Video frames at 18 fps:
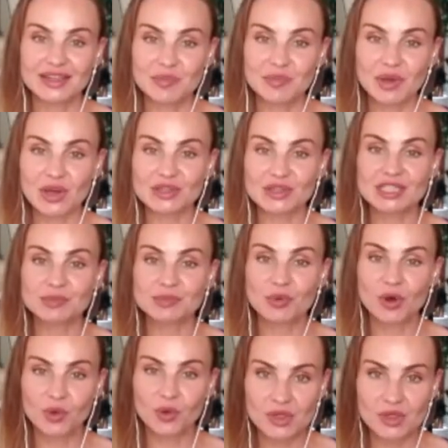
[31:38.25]
because I
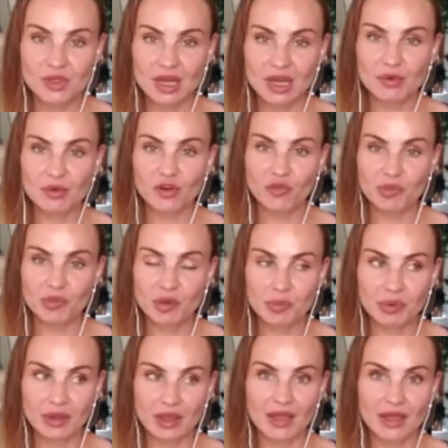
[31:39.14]
spoke with a number of
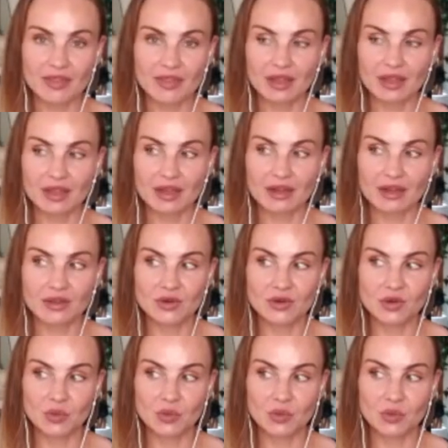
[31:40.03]
people, and they're like, look,